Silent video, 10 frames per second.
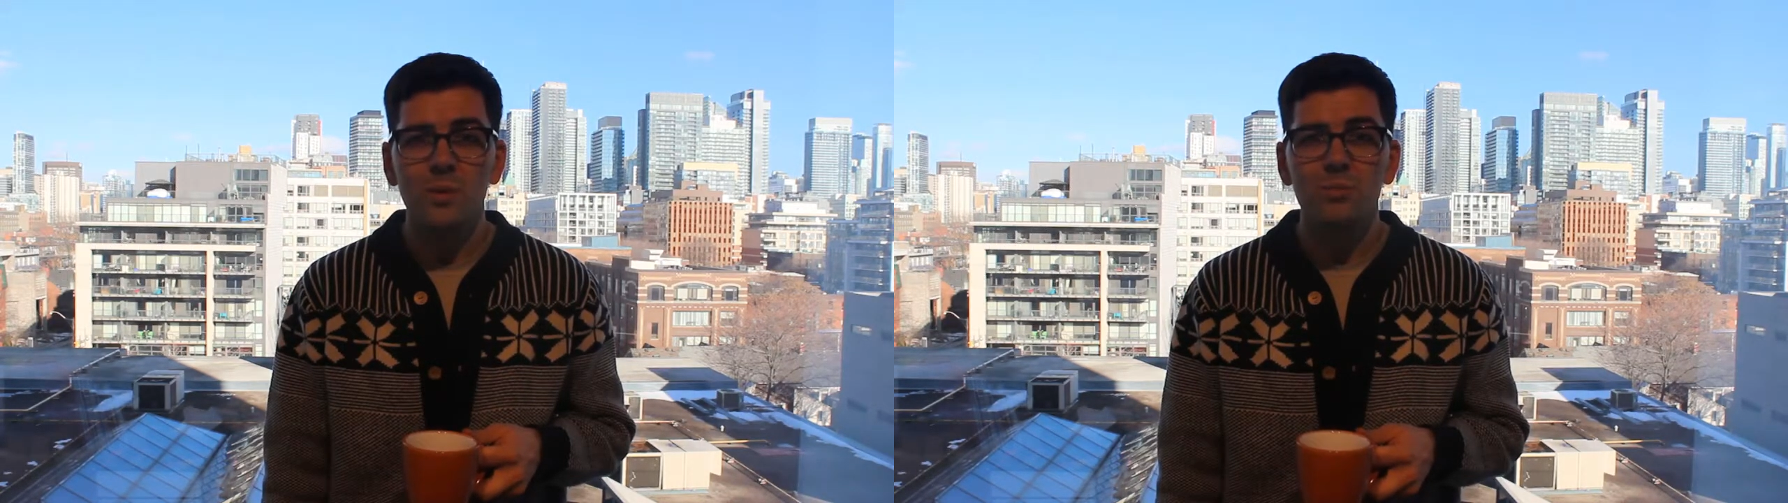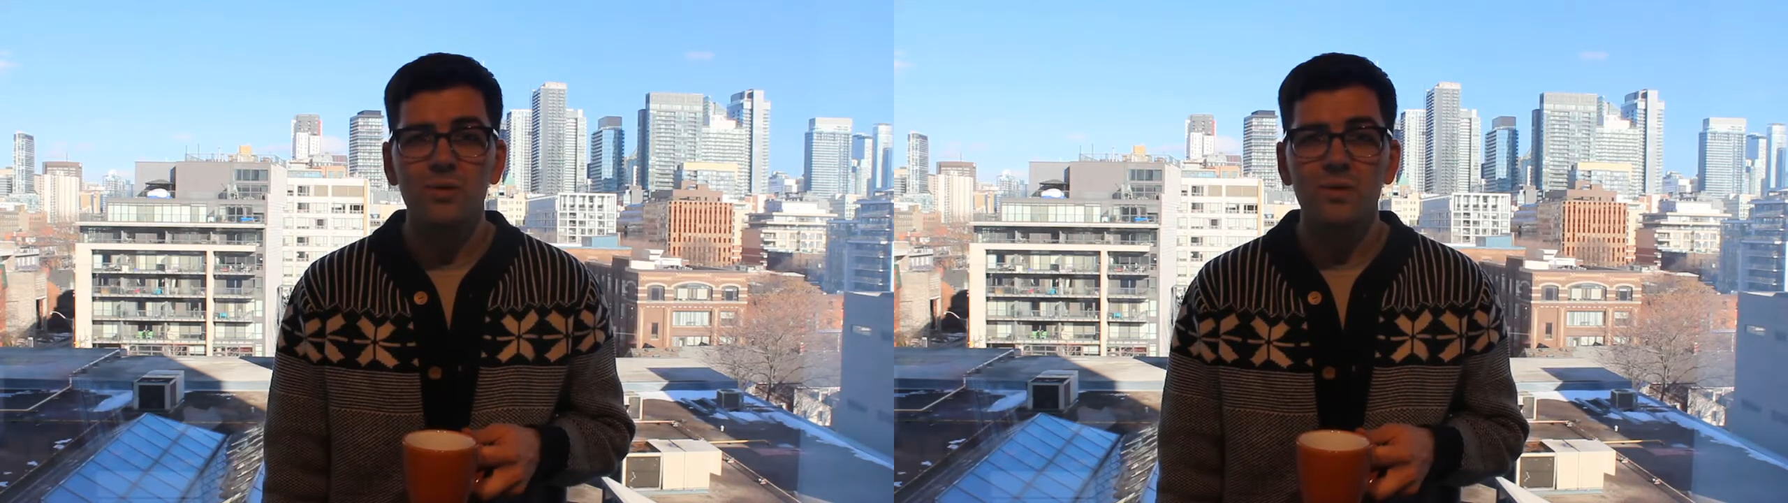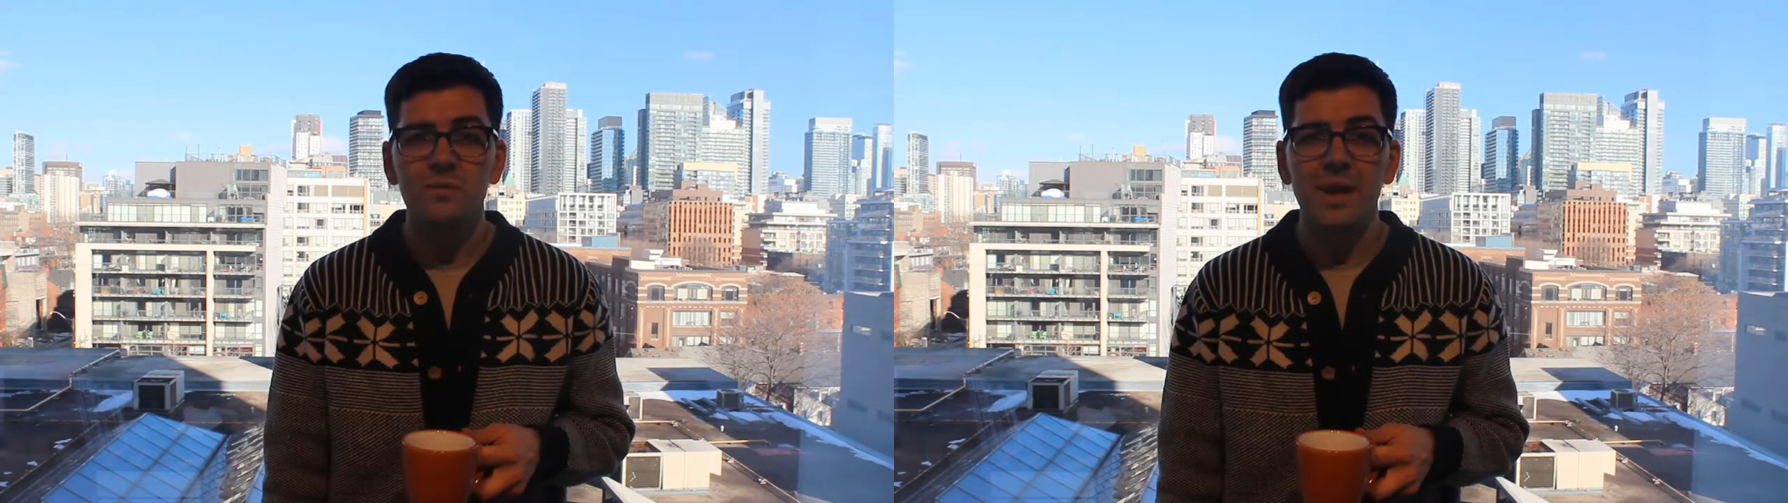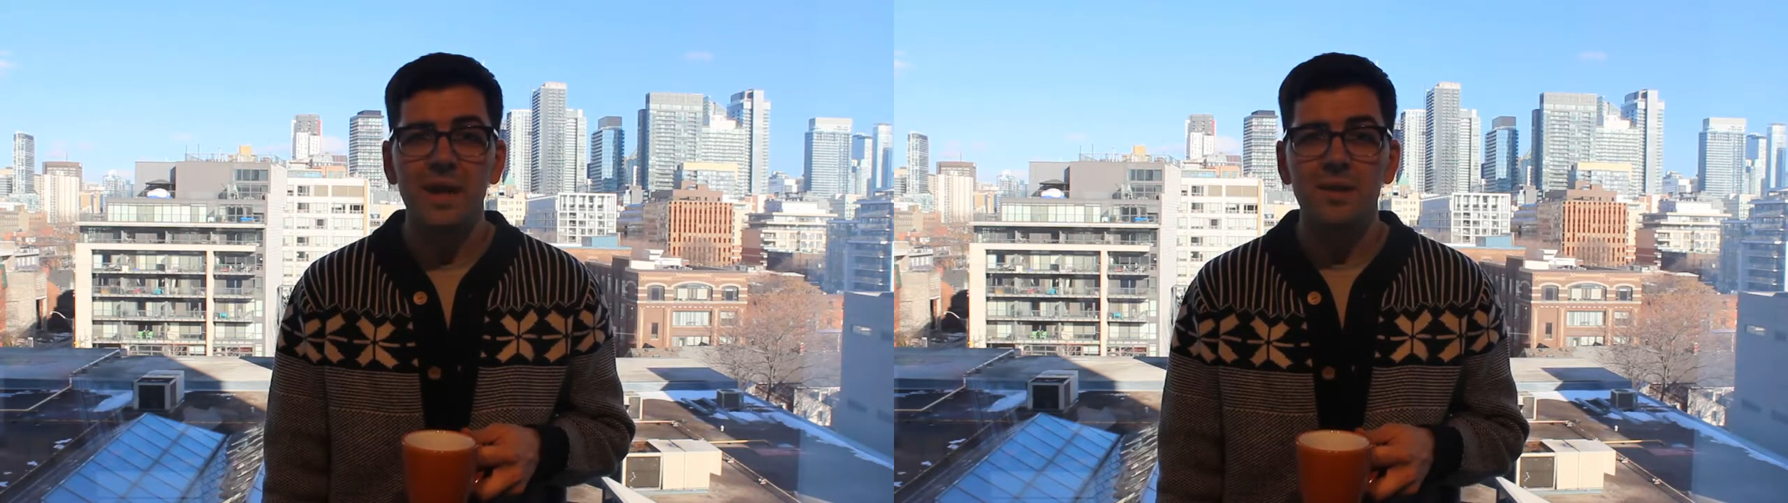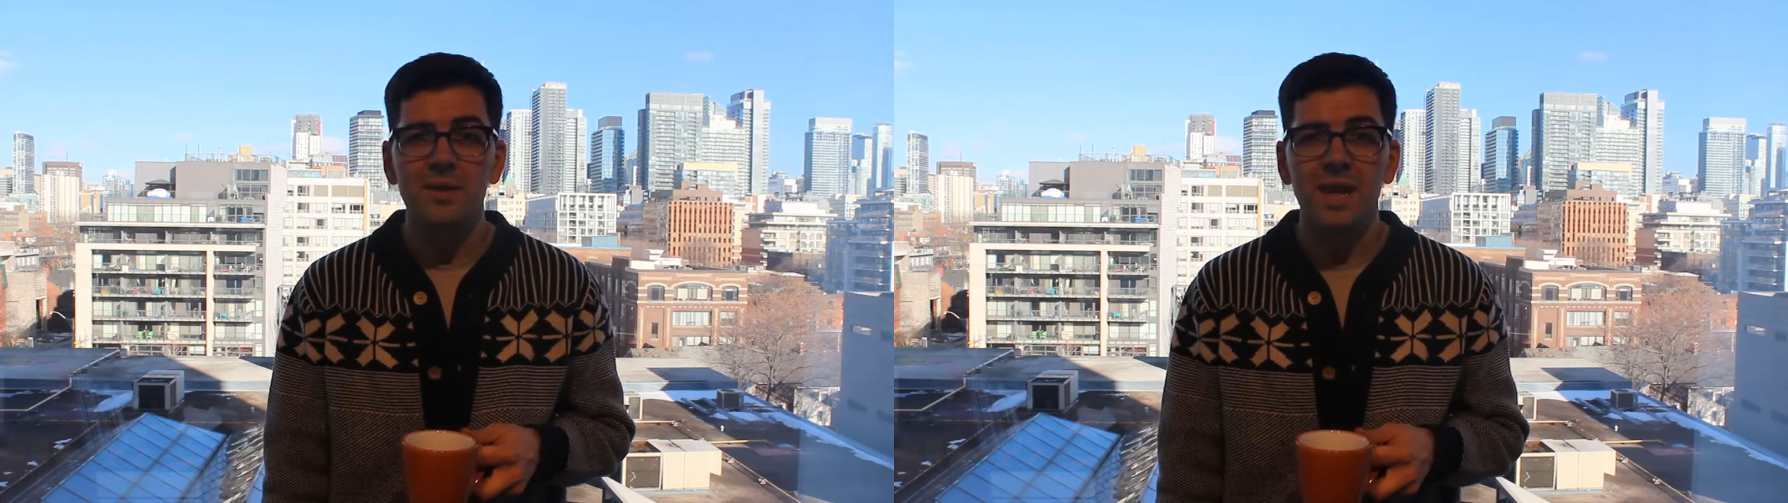approved by
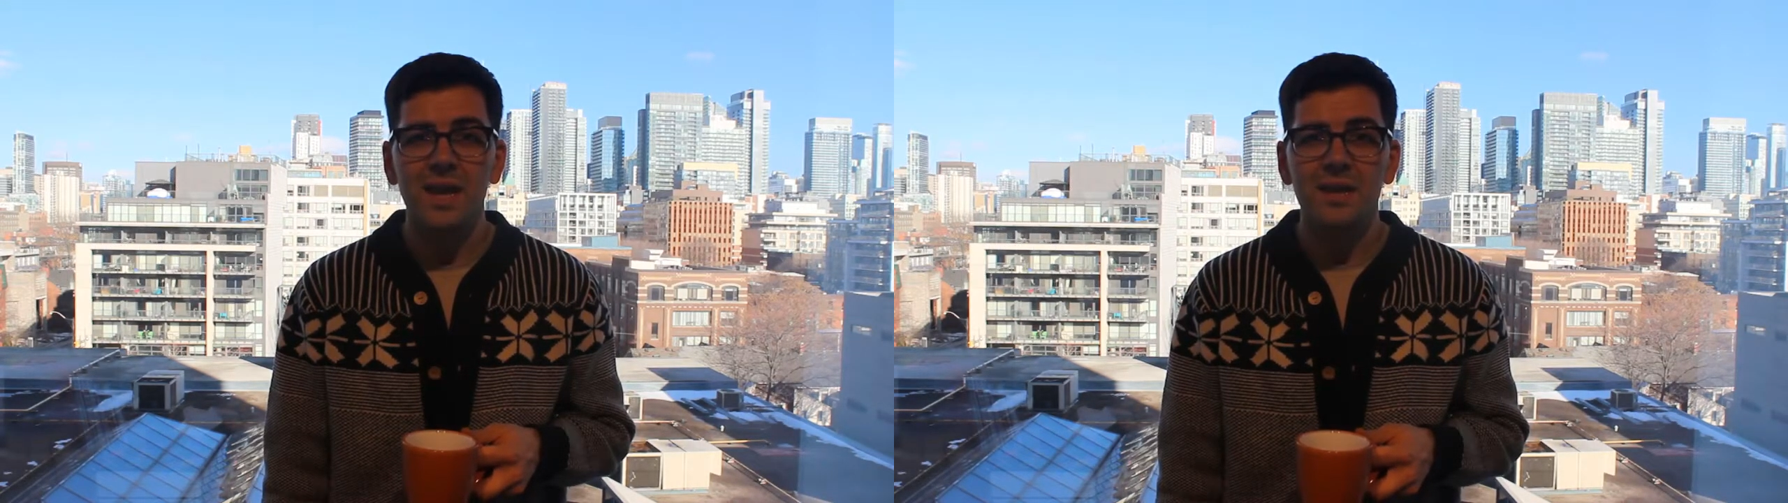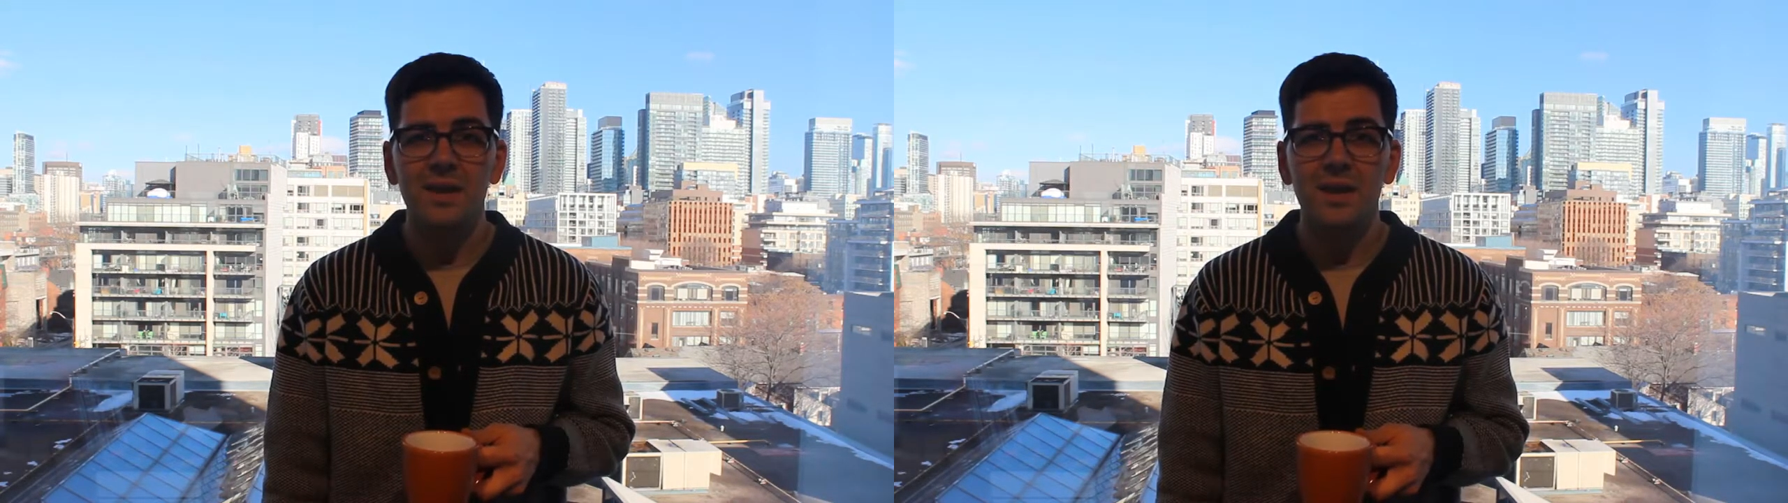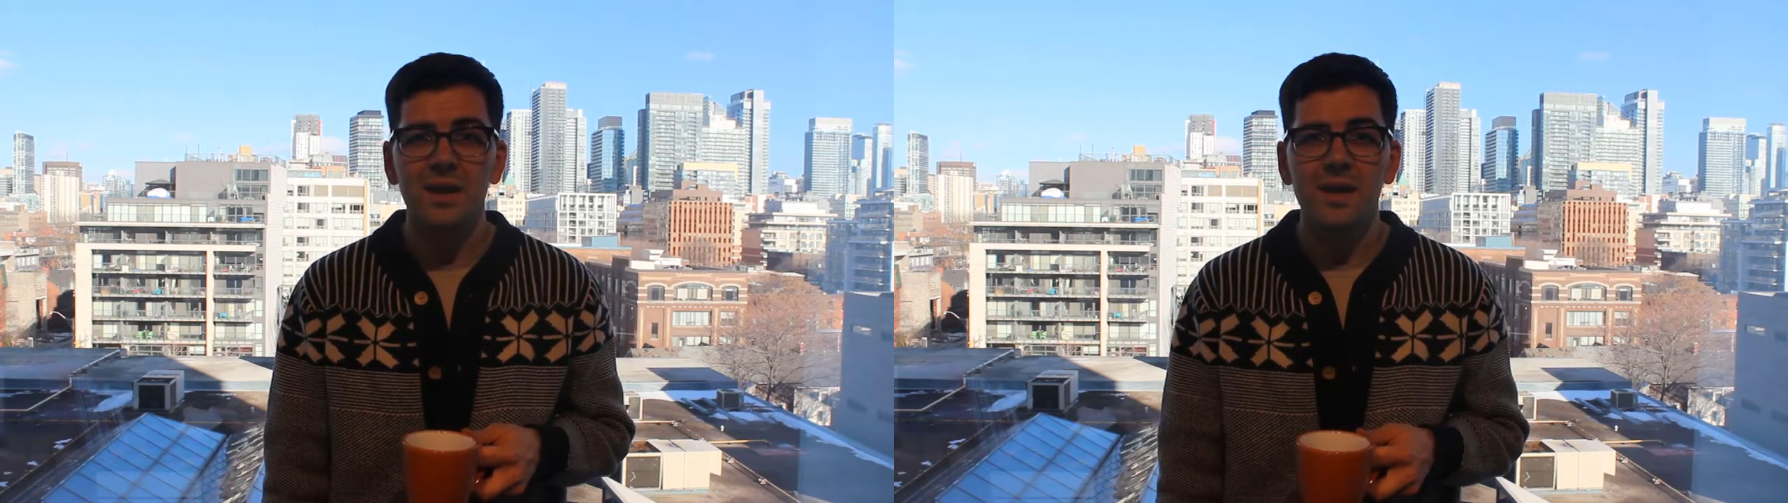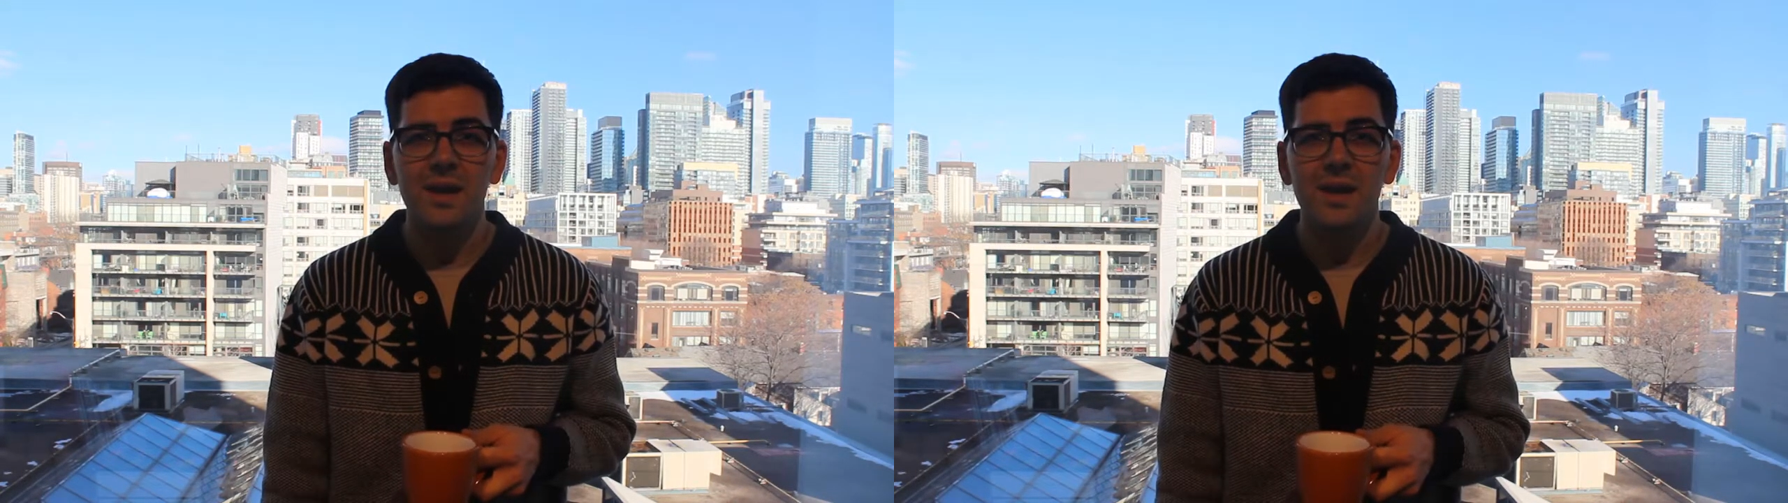Health Canada.